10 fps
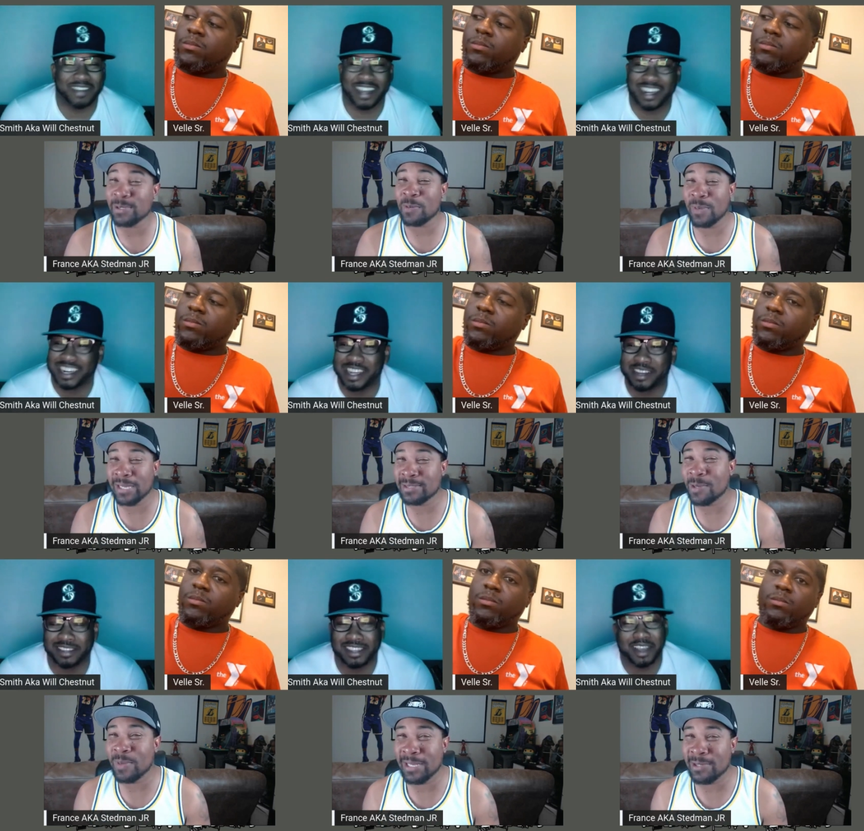Speaker 1: talking about.
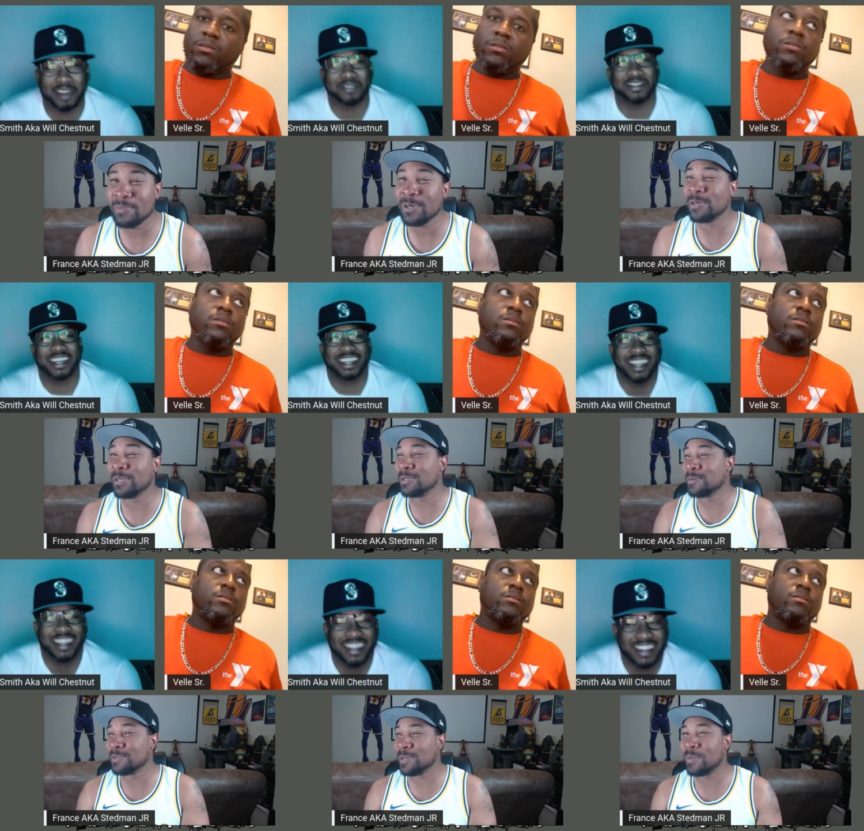talking about little murder. You
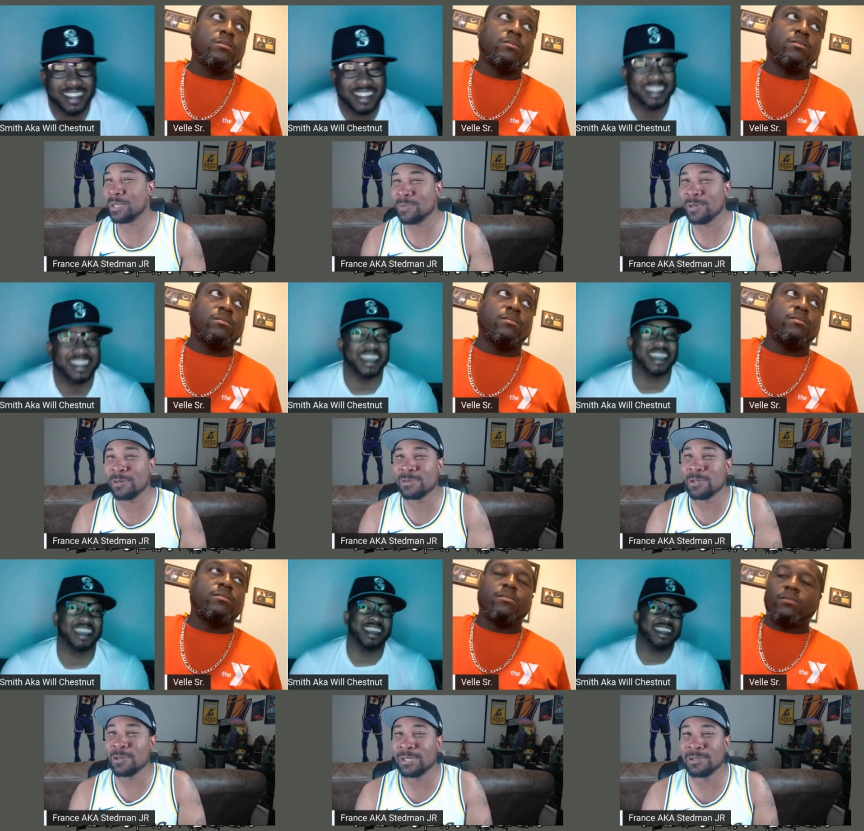know, I'm talking about little murder.
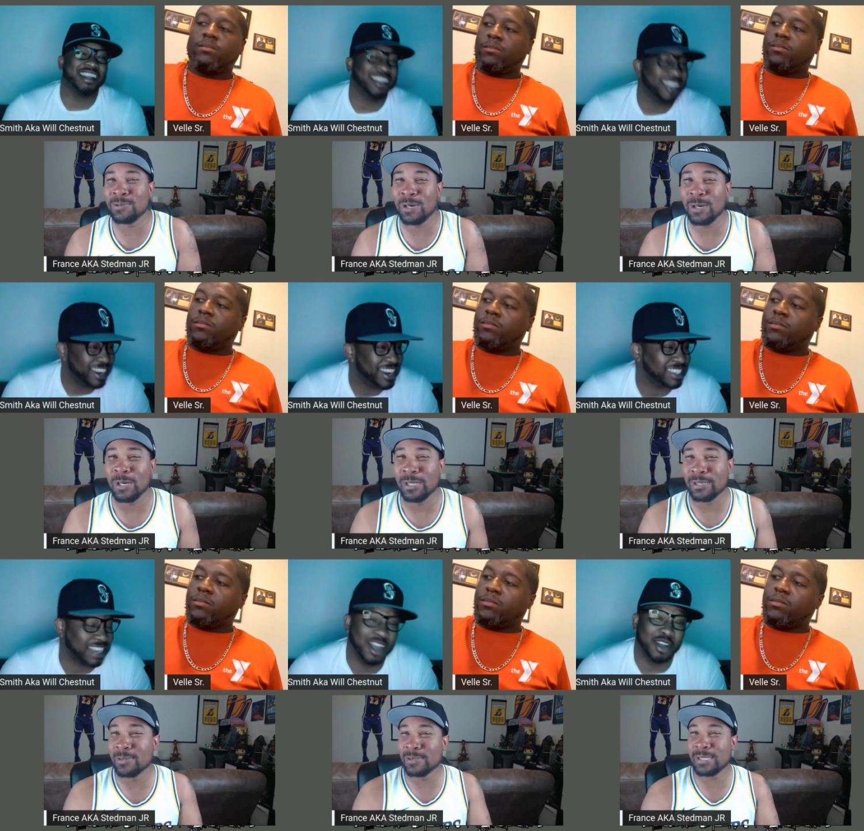Yeah, that,
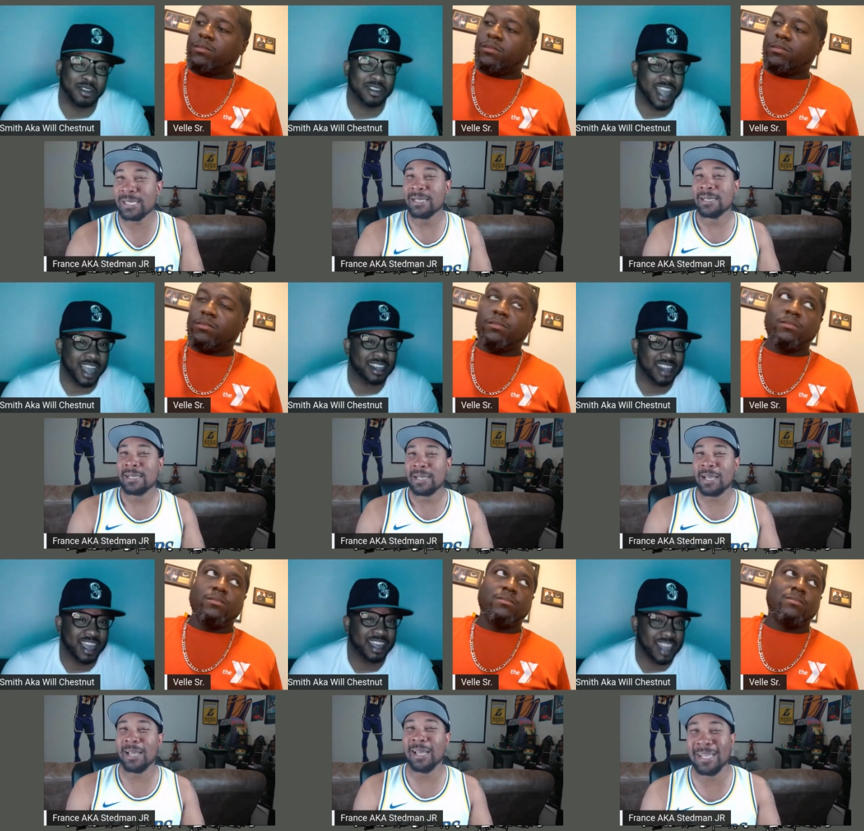that, song. I,
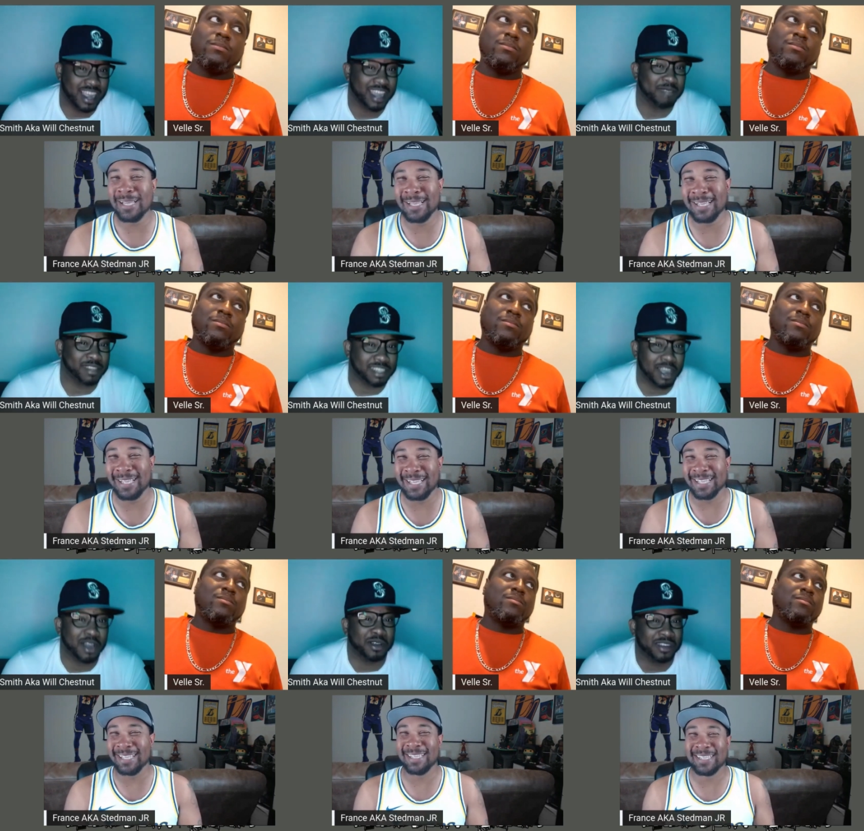I, I give him a
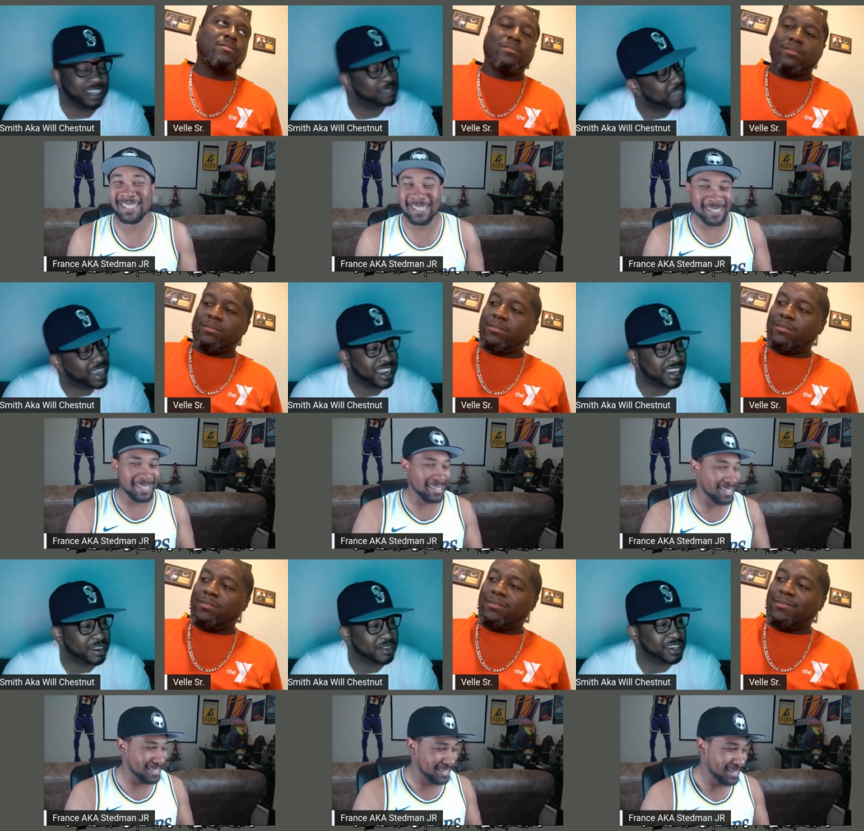song.
Speaker 2: That's about it.
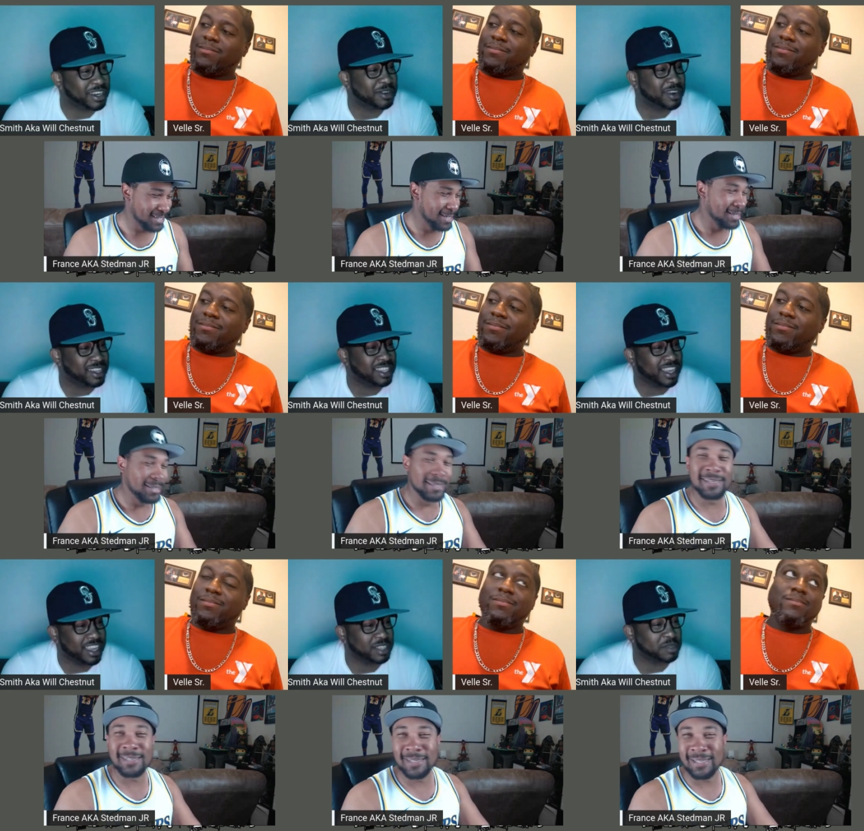I don't condone
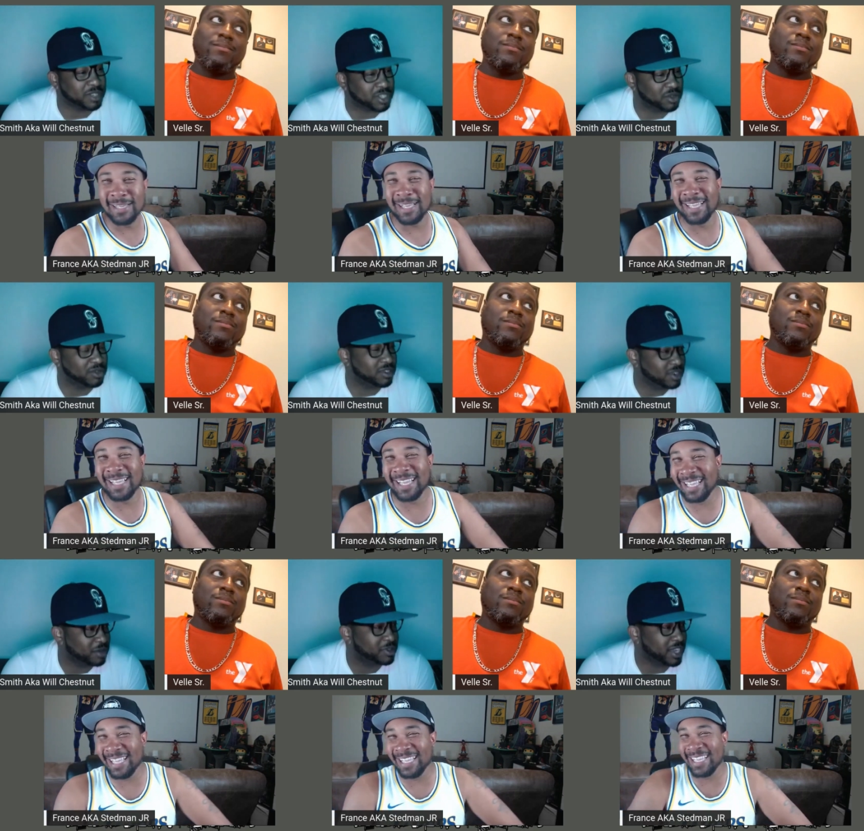anything else. But you, you
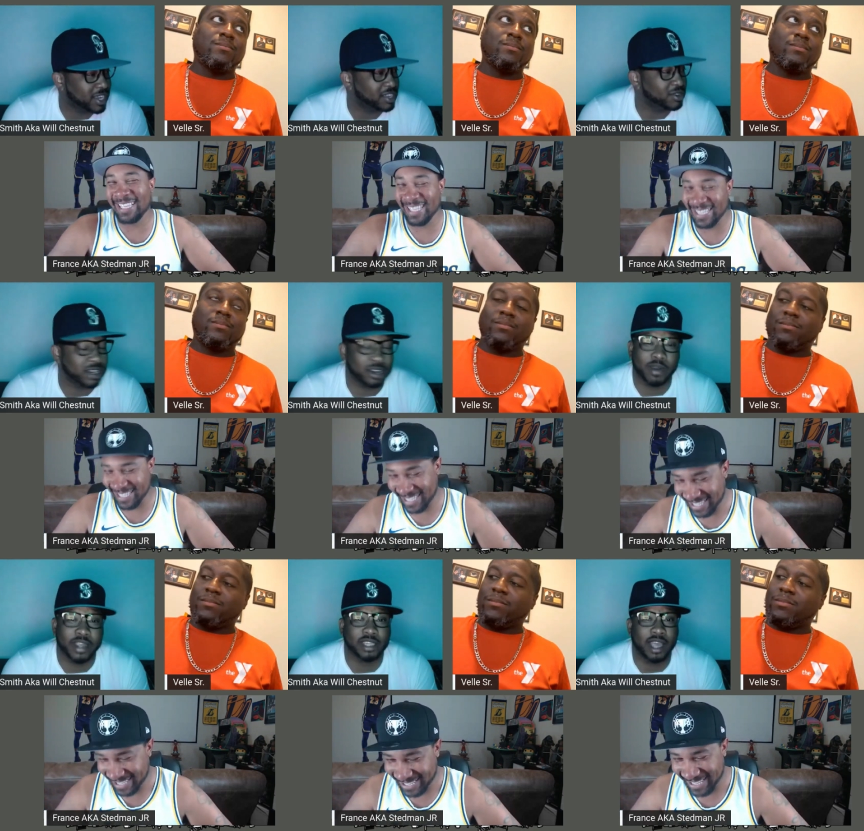know what I'm saying? You did a
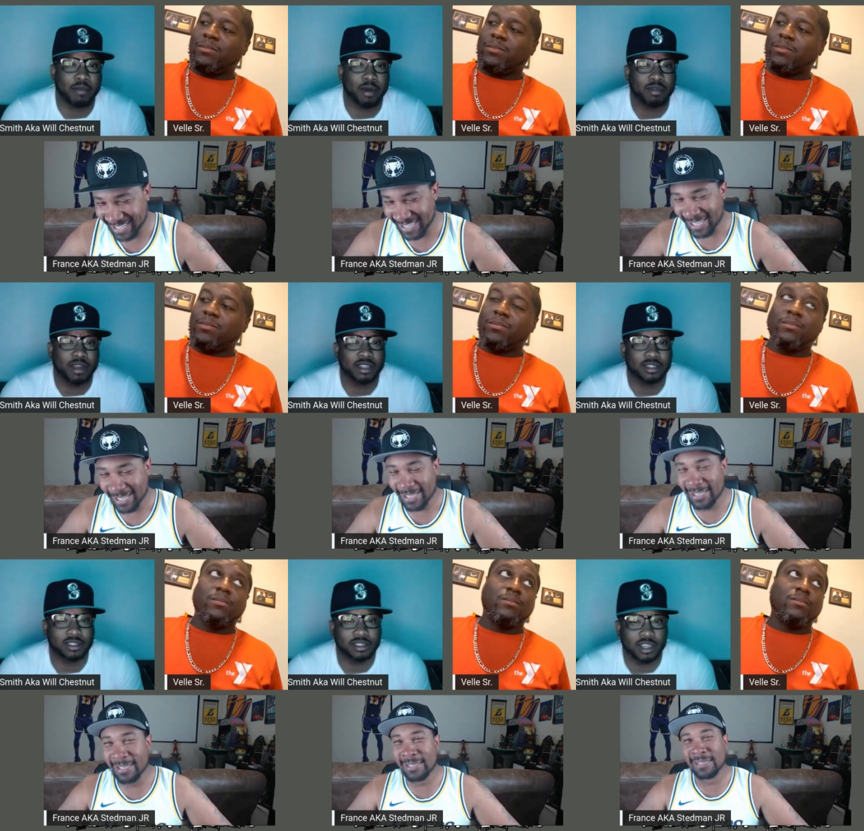great job, my
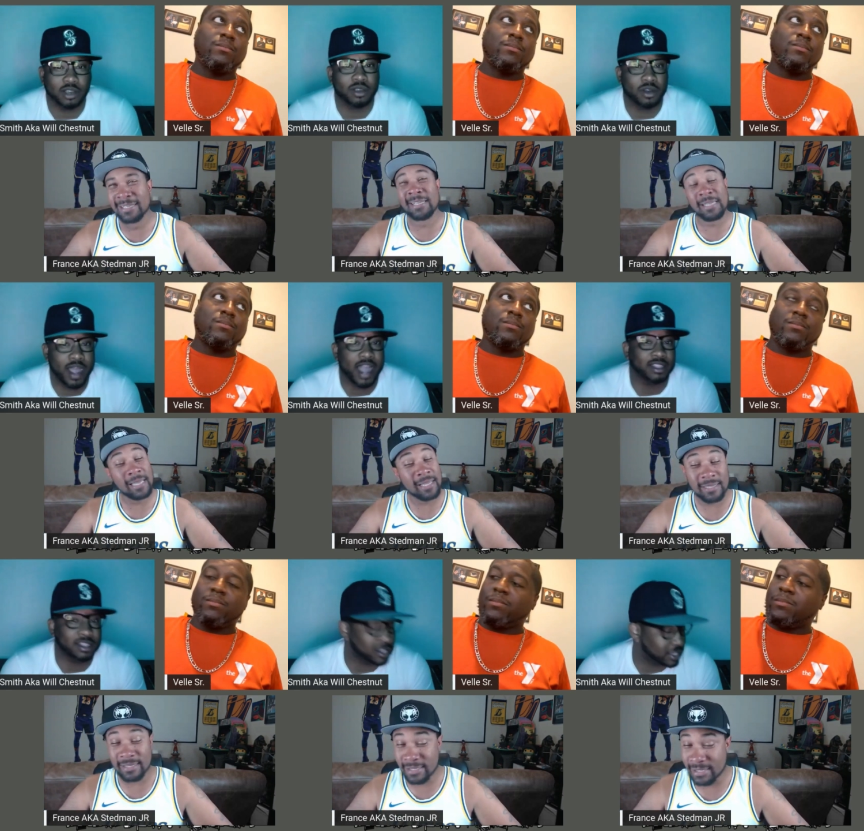brother. Yo, your yeah.
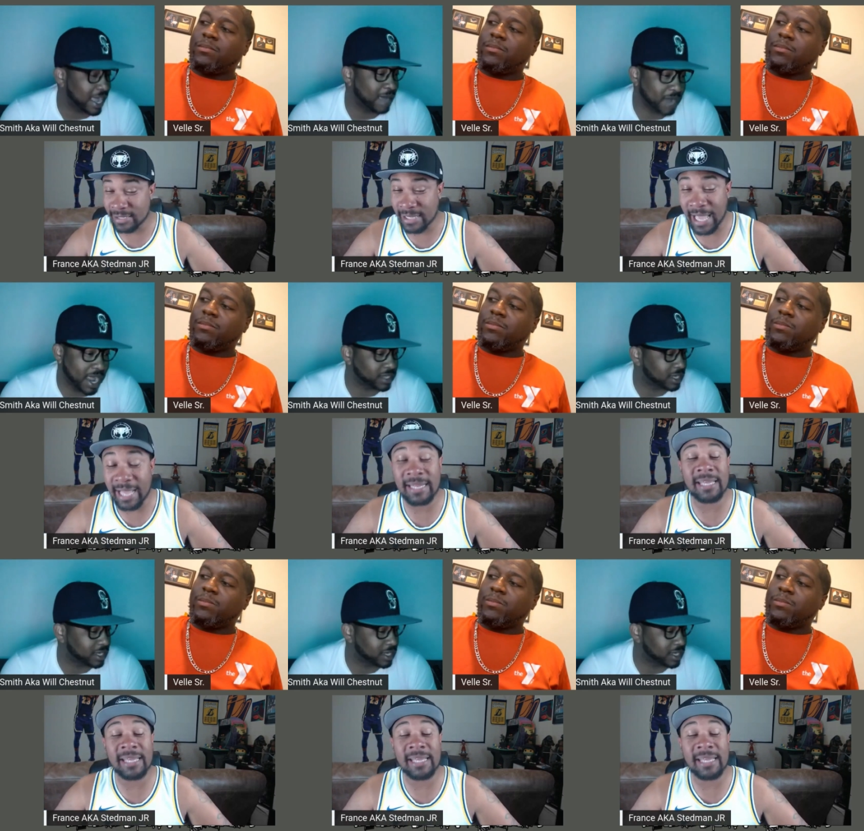acting is top notch.